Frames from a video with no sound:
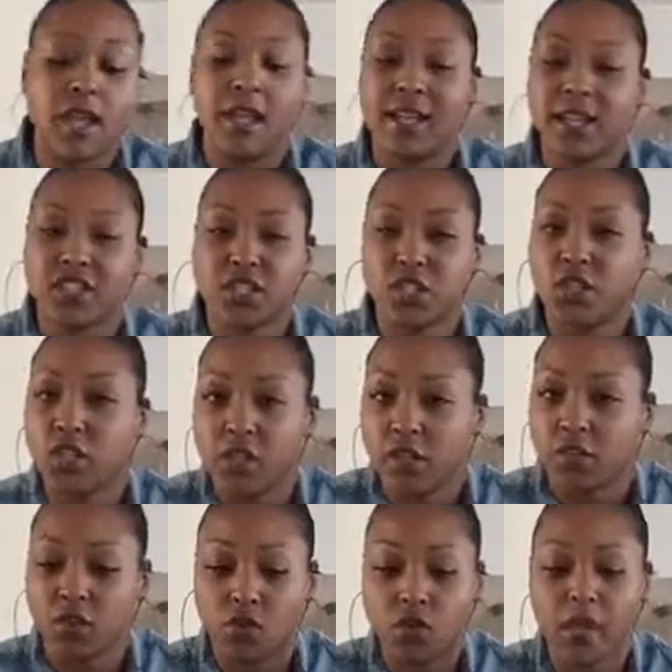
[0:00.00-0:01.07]
That's just
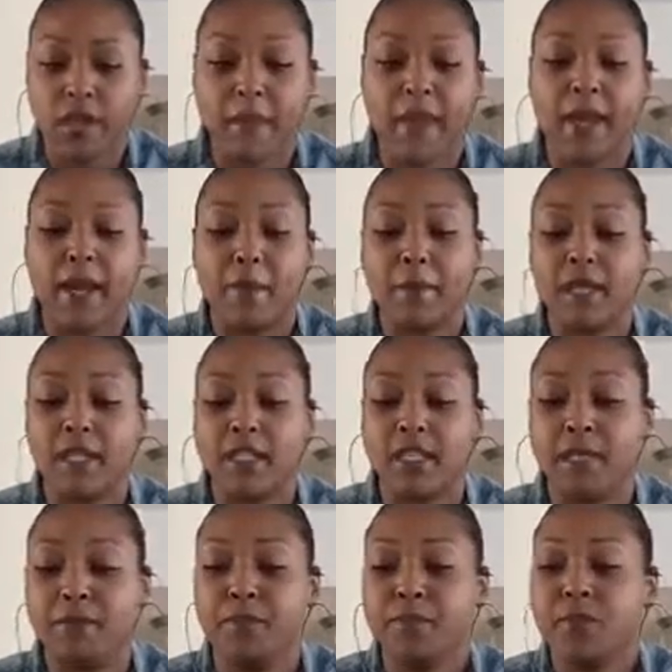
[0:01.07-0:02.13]
general
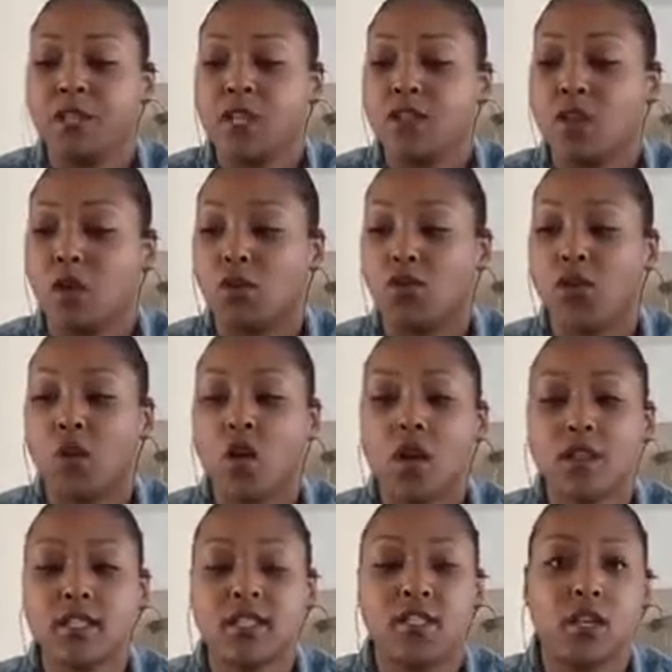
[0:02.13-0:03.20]
compatibility. So
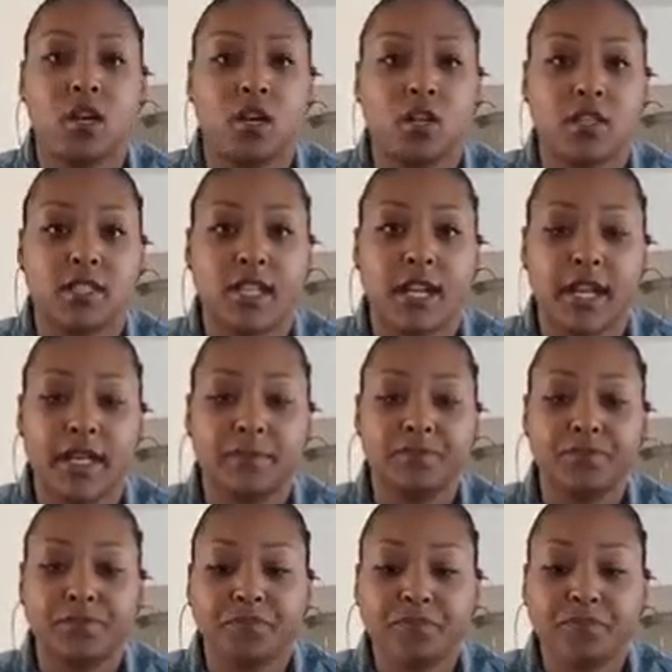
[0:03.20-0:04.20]
Taurus is an earth sign,